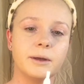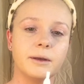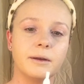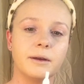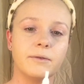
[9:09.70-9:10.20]

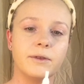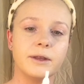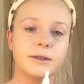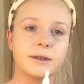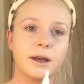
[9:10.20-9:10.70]
bit of
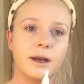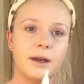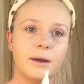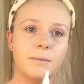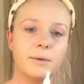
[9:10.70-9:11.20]
this
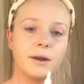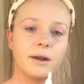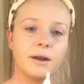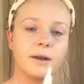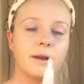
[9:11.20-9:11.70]
up,
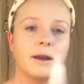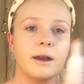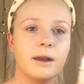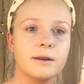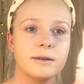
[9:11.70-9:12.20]

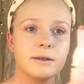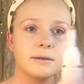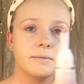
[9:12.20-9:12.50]
and